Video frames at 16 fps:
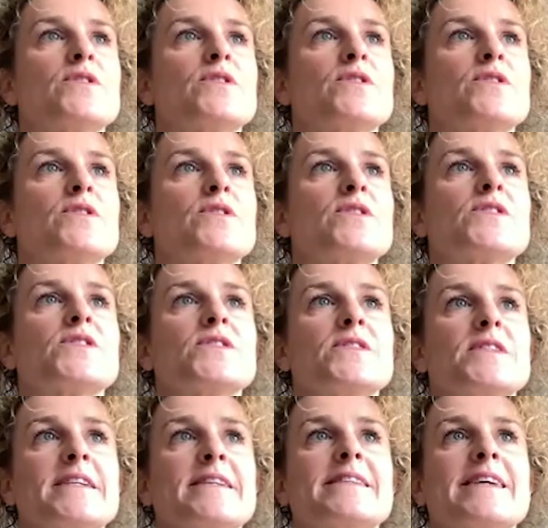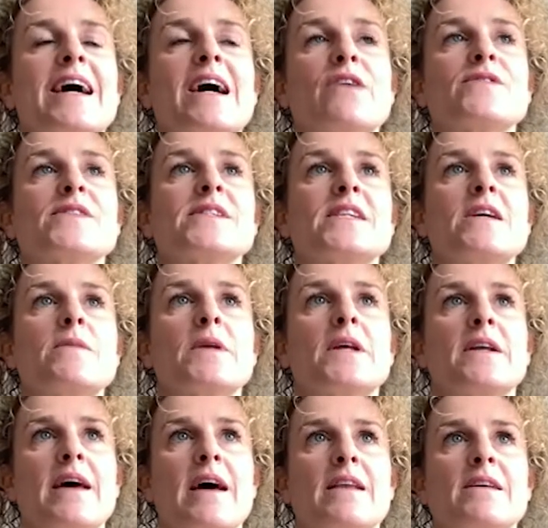donors need to have semen
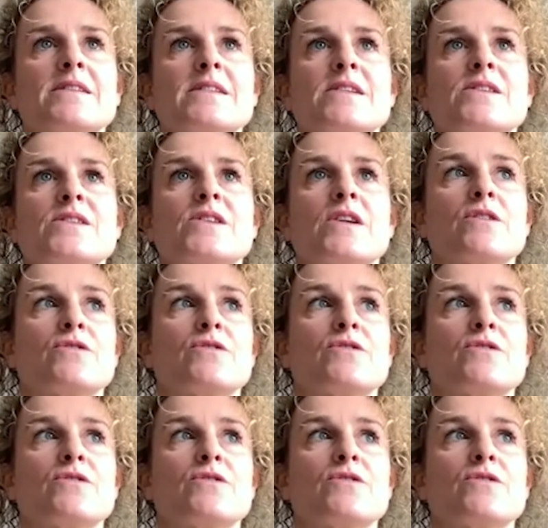analysis